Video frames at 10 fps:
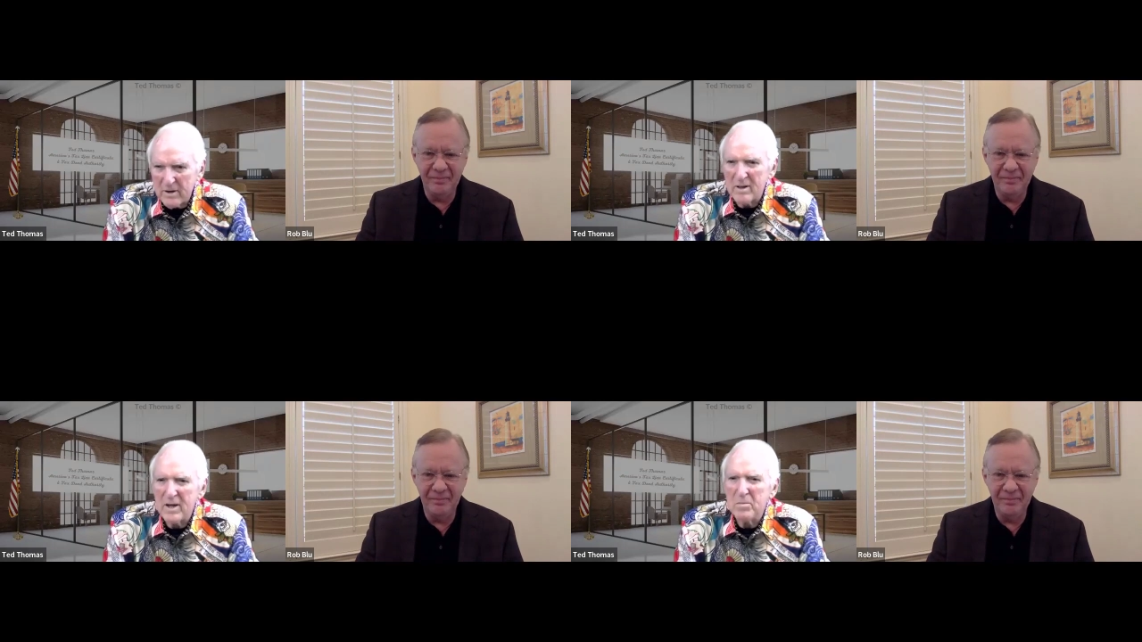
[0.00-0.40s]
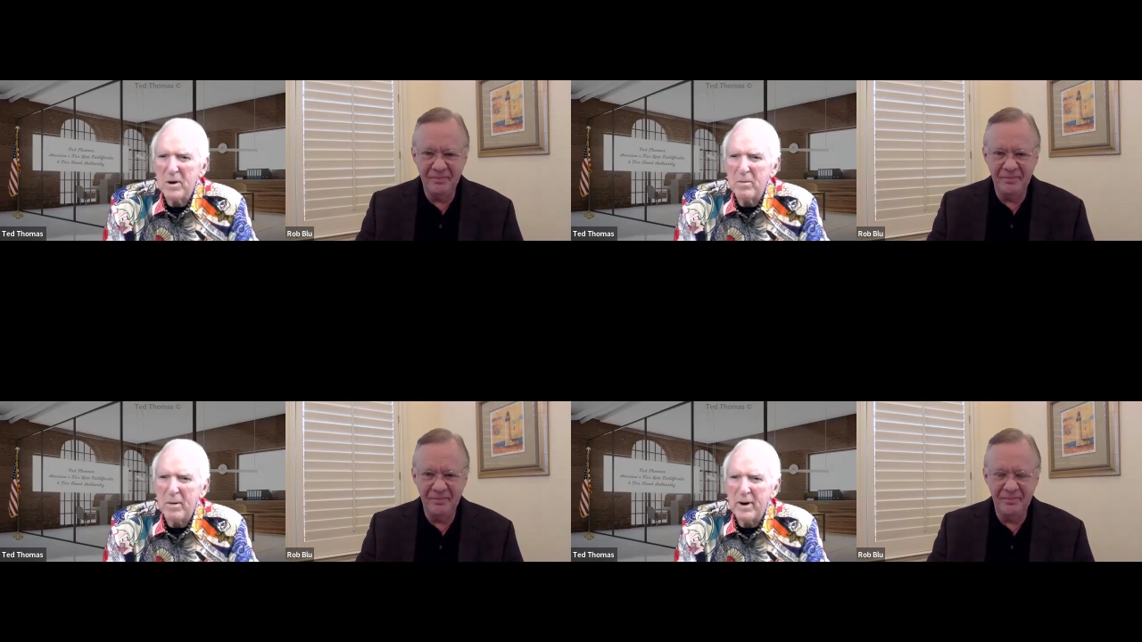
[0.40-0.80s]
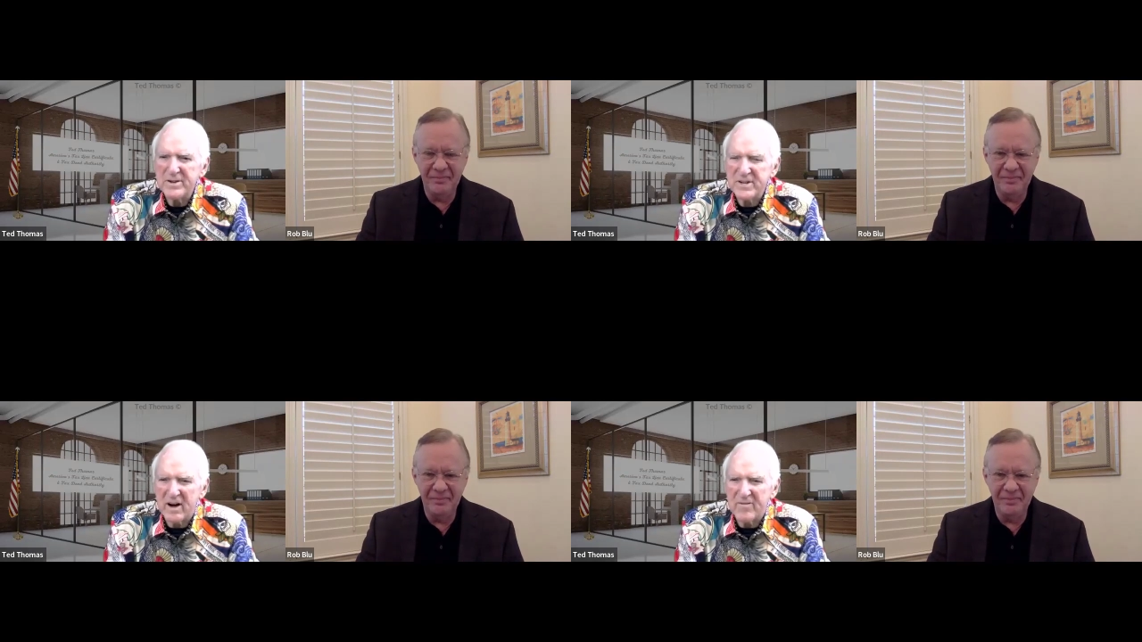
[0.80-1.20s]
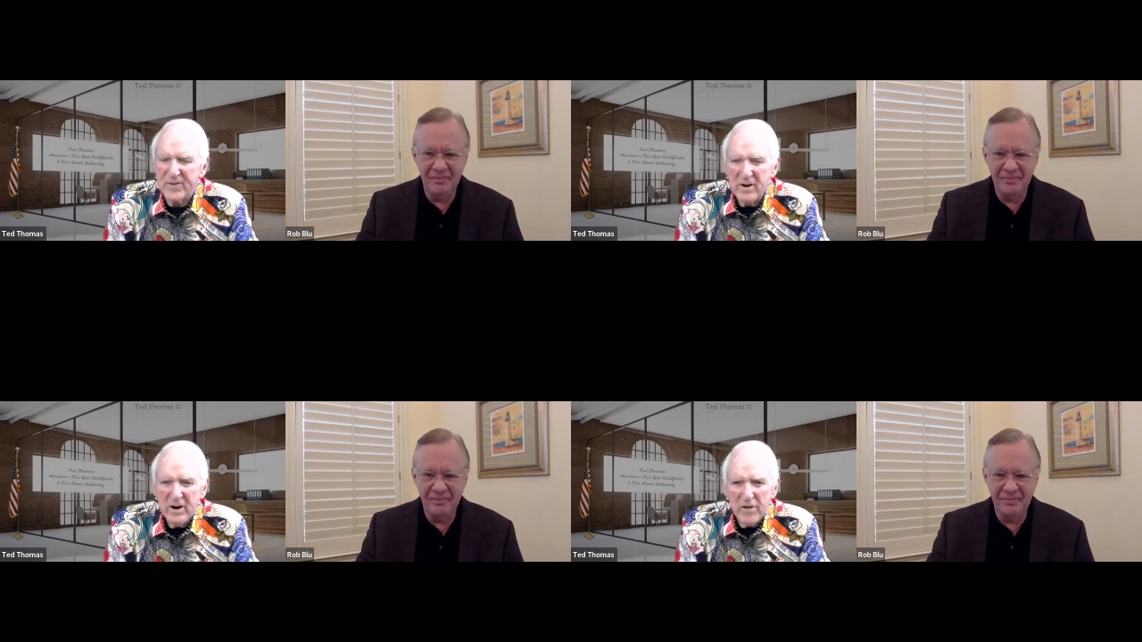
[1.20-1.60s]
Speaker 1: to tell you a little bit about myself.
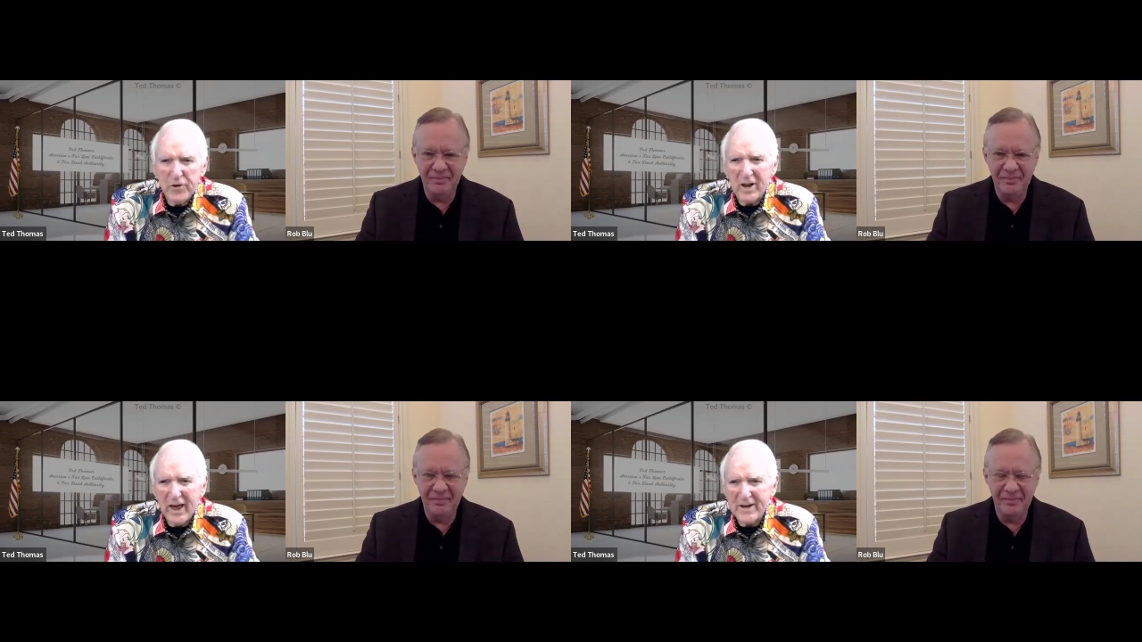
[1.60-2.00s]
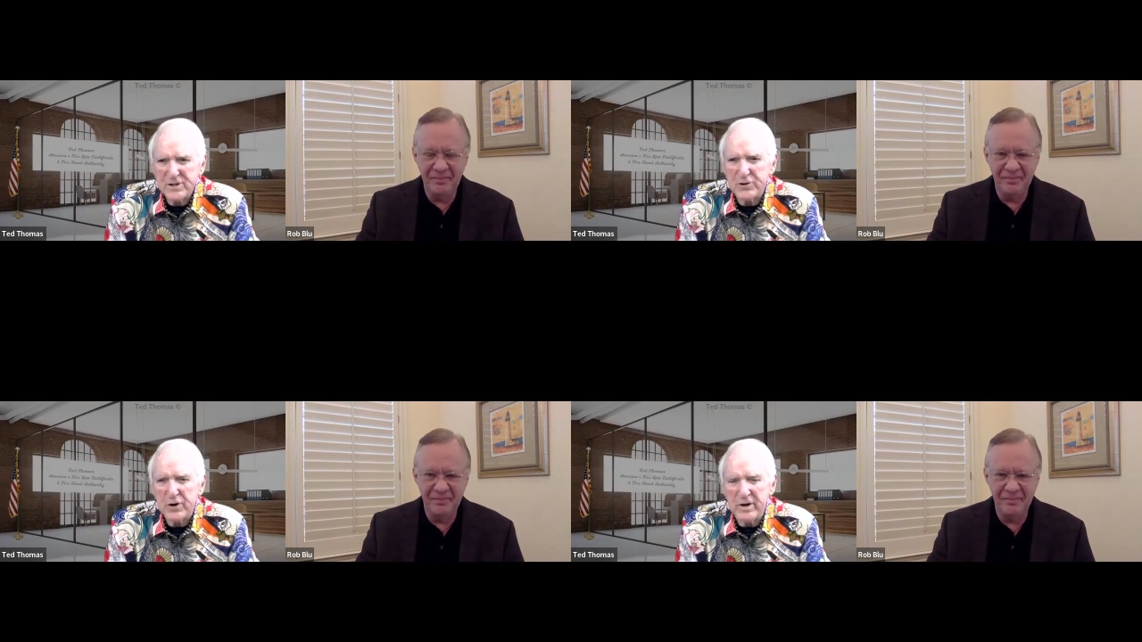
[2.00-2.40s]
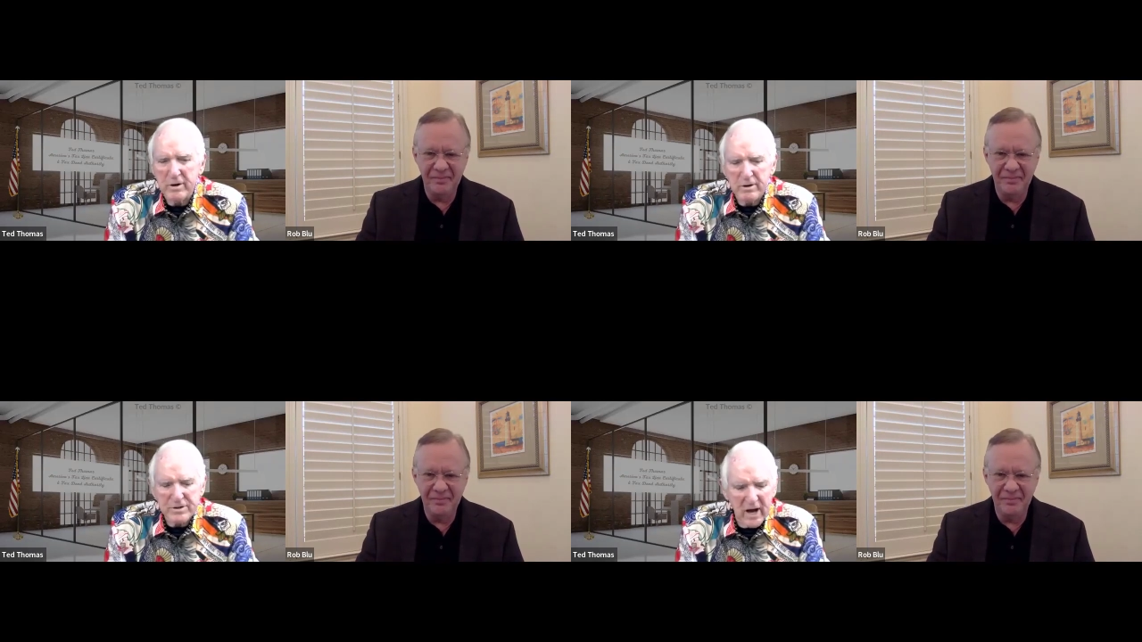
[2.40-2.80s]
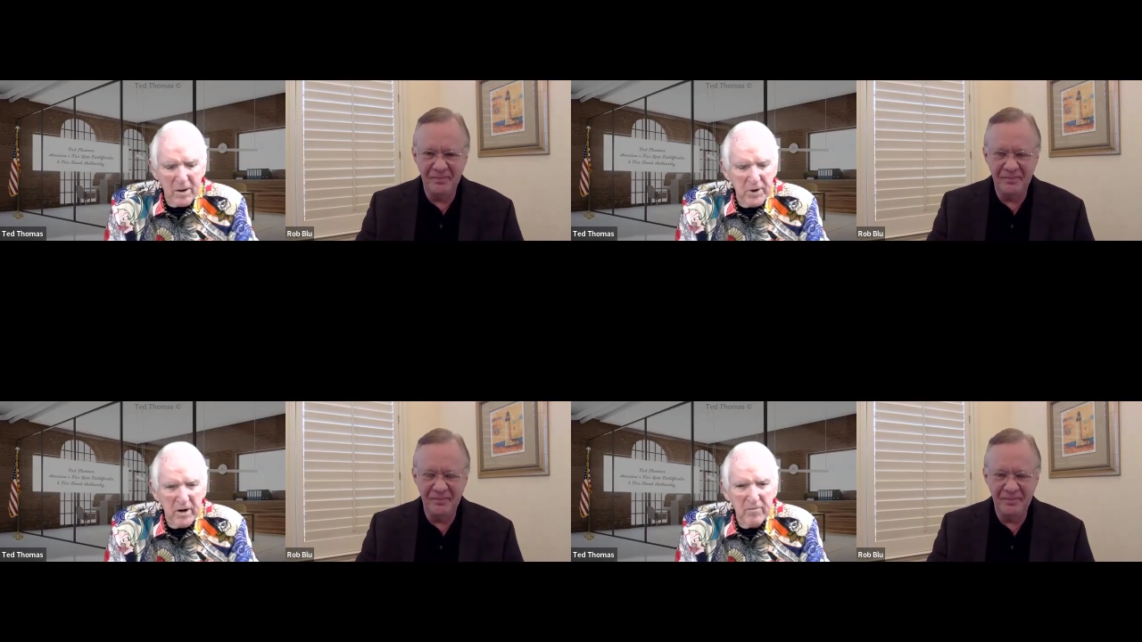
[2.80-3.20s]
For the last 30 years,
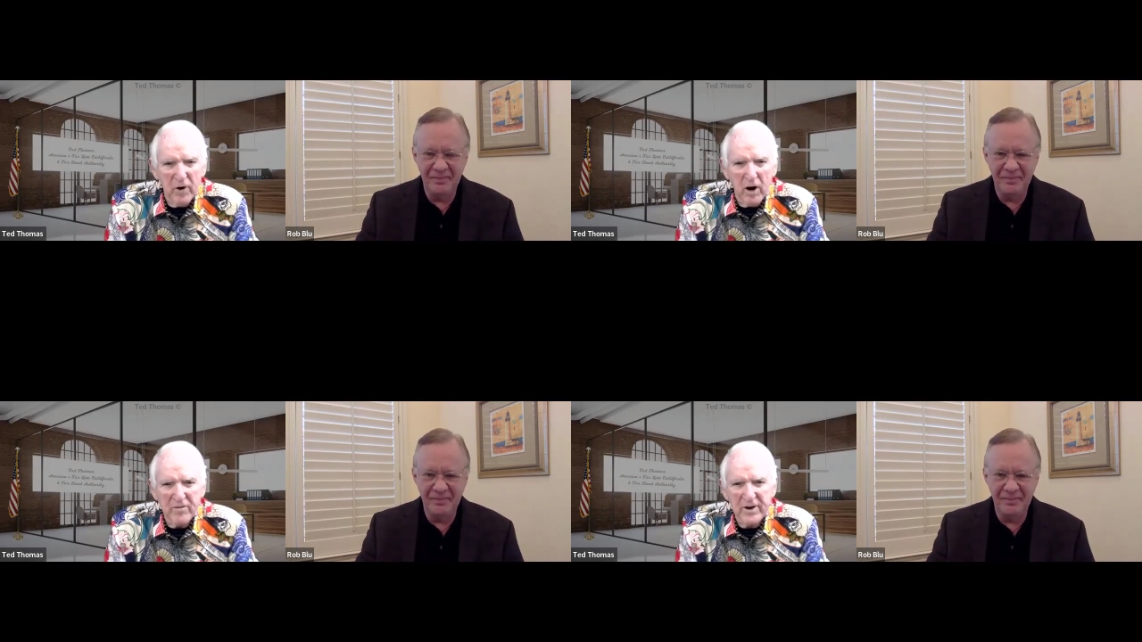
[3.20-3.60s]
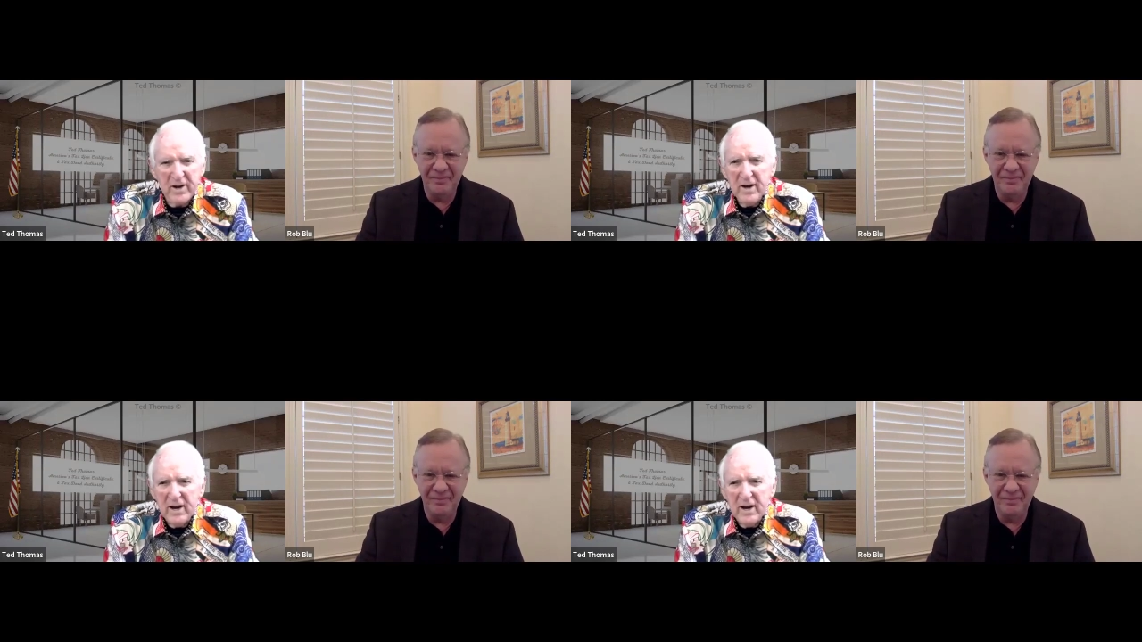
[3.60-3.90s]
I've been involved